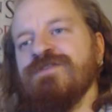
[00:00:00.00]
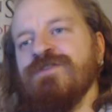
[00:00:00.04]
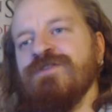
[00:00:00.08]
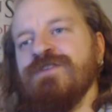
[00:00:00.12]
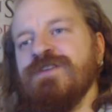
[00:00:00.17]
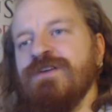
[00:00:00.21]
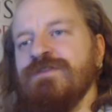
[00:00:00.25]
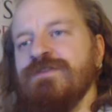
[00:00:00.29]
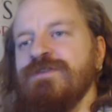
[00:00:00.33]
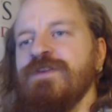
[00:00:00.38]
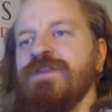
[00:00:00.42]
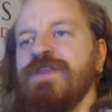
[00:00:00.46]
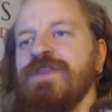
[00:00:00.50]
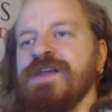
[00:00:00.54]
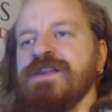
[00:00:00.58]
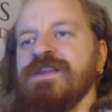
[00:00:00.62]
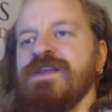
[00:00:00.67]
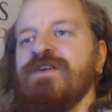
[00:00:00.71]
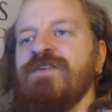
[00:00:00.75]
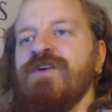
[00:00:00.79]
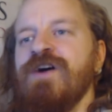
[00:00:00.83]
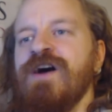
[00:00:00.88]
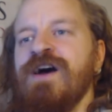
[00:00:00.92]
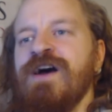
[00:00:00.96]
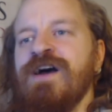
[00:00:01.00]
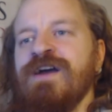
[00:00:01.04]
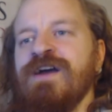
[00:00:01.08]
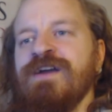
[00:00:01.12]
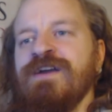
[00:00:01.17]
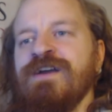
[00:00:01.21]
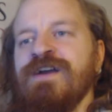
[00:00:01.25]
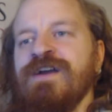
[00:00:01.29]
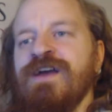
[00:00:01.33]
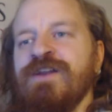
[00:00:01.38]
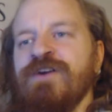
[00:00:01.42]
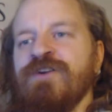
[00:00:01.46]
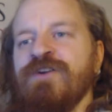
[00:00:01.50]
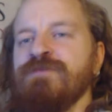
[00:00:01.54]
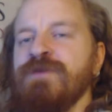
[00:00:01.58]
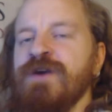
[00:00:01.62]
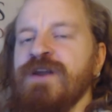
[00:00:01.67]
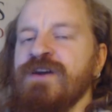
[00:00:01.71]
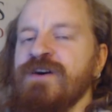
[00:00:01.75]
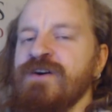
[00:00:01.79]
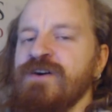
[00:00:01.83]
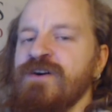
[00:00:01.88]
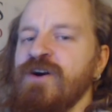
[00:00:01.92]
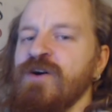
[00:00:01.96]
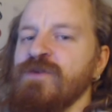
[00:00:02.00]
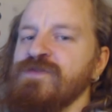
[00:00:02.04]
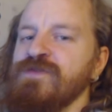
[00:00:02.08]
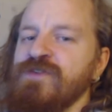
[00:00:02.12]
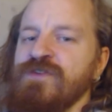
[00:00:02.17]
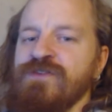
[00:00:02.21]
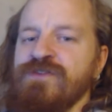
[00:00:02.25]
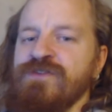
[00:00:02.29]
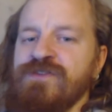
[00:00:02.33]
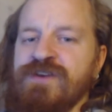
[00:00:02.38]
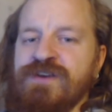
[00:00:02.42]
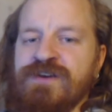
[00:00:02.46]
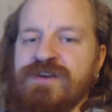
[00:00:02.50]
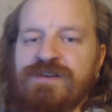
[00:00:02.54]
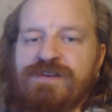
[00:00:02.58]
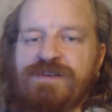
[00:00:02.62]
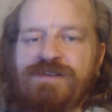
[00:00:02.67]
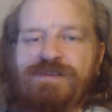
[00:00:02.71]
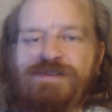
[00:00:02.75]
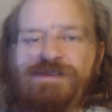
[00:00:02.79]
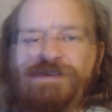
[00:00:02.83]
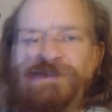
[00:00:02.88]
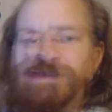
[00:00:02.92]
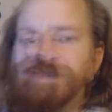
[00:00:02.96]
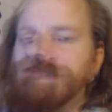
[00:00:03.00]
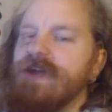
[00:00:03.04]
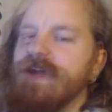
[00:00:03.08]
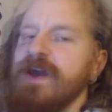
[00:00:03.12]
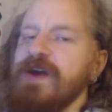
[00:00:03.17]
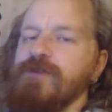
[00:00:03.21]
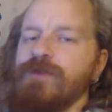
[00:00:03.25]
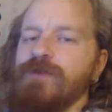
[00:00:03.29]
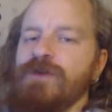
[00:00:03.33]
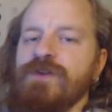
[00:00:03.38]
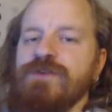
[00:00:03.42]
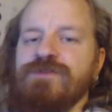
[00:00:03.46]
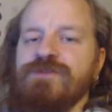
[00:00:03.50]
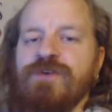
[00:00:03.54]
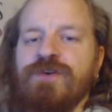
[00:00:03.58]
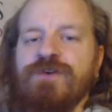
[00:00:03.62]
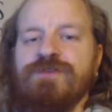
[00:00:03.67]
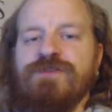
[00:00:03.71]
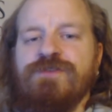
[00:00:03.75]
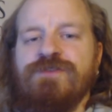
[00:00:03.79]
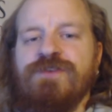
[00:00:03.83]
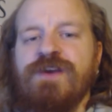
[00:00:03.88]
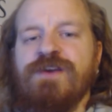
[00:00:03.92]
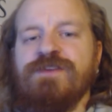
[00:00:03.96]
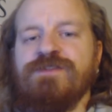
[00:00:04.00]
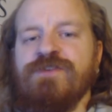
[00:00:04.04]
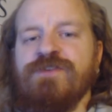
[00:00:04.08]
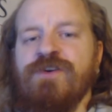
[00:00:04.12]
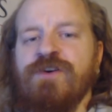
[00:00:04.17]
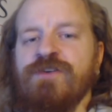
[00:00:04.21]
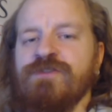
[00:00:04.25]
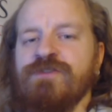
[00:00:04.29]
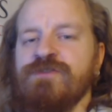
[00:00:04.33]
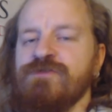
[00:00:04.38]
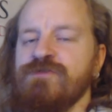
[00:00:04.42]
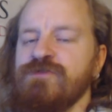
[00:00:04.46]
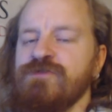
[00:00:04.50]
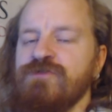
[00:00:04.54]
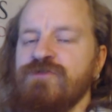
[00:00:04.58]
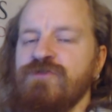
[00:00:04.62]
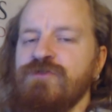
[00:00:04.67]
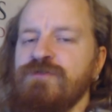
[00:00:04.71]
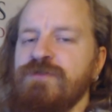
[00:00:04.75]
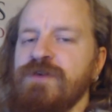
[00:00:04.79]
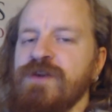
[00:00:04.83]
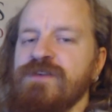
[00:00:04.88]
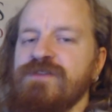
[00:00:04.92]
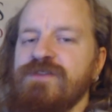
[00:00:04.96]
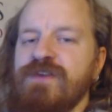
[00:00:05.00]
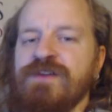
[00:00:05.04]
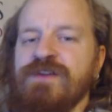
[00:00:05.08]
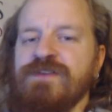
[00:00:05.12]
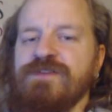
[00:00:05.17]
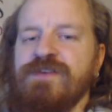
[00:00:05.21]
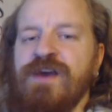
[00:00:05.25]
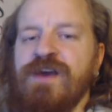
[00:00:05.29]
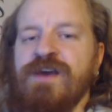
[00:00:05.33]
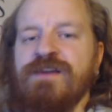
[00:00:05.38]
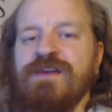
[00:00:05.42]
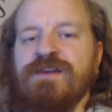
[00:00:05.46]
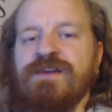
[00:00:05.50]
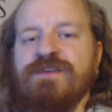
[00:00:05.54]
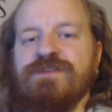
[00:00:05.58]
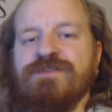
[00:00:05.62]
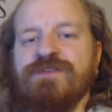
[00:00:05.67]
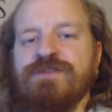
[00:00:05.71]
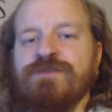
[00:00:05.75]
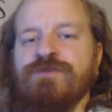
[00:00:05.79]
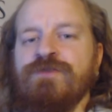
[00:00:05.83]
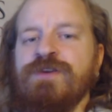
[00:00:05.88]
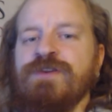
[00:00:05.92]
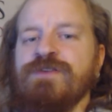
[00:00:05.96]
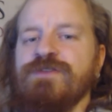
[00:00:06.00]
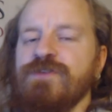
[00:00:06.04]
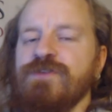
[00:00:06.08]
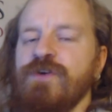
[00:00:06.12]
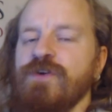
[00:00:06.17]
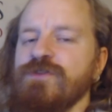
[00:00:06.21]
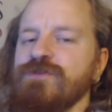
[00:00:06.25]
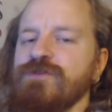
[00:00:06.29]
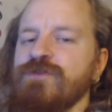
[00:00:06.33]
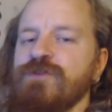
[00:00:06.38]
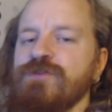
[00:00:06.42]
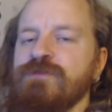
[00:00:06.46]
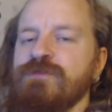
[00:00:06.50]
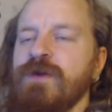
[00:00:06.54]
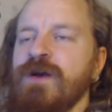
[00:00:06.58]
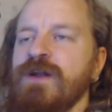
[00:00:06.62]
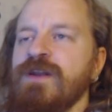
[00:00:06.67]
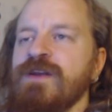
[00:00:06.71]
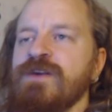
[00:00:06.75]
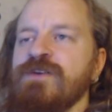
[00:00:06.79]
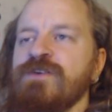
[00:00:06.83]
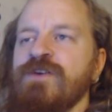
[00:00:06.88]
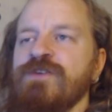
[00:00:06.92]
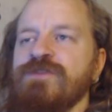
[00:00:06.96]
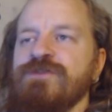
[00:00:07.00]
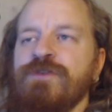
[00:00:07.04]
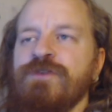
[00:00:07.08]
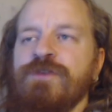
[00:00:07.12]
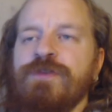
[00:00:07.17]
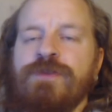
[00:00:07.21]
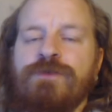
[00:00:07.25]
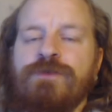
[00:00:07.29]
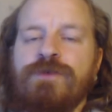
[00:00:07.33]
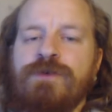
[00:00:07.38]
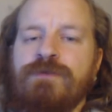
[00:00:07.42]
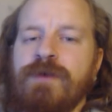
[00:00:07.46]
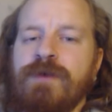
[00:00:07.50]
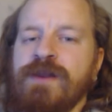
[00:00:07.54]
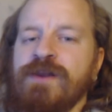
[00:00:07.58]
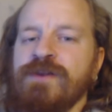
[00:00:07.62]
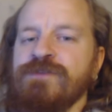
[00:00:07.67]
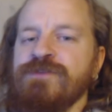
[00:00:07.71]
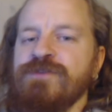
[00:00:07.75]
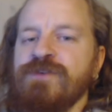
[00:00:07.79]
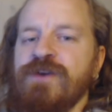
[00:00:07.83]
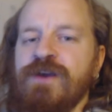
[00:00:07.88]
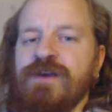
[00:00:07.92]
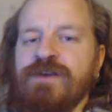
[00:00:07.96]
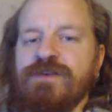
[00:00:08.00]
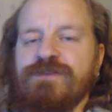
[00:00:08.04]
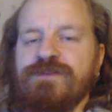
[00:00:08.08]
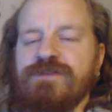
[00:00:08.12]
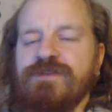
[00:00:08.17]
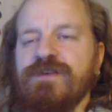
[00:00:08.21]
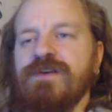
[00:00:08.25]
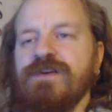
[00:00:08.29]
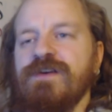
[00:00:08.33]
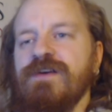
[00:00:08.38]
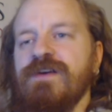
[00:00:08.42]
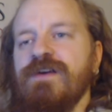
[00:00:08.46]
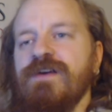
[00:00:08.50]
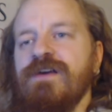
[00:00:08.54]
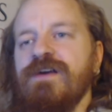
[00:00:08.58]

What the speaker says: So I definitely think there are a lot better options here. This card I want to show today is called Groupix Insight, and it's a green sorcery spell that costs you 3 mana to cast.